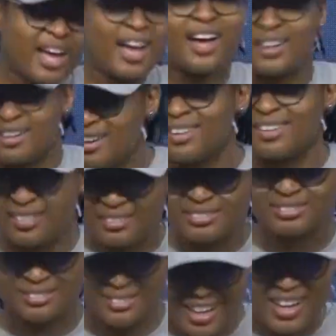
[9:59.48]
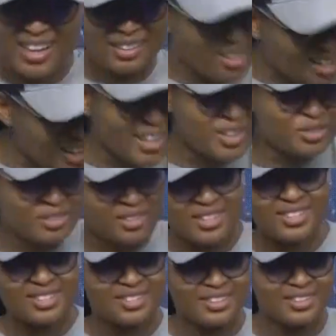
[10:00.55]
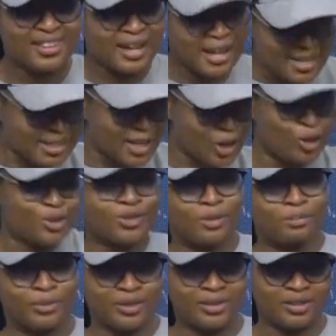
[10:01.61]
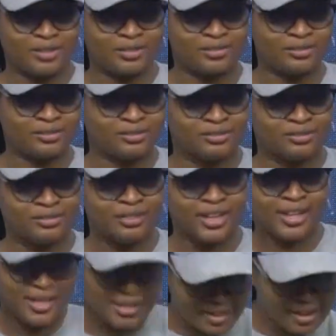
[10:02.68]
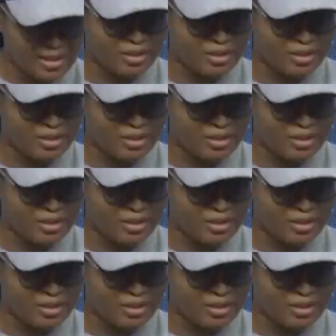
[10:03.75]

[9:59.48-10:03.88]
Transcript: no, I can do this. Then I say, close the book. And I say,